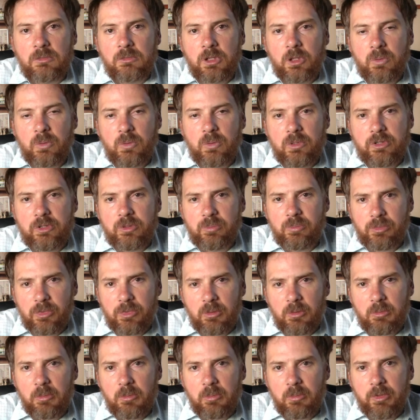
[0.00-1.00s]
was
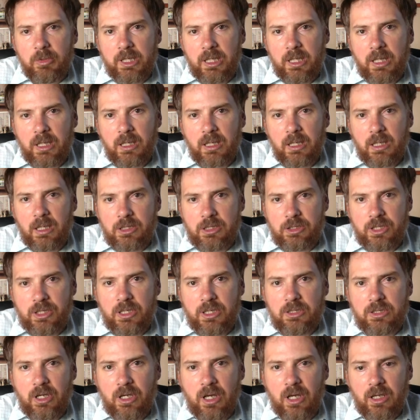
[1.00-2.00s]
probably a
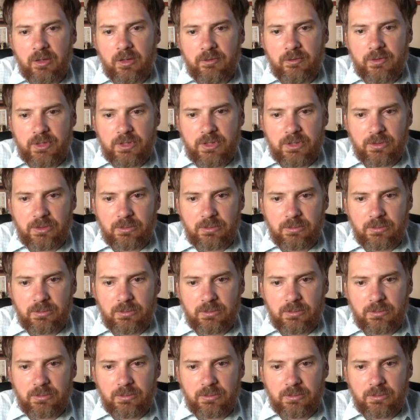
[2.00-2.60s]
Gentile official.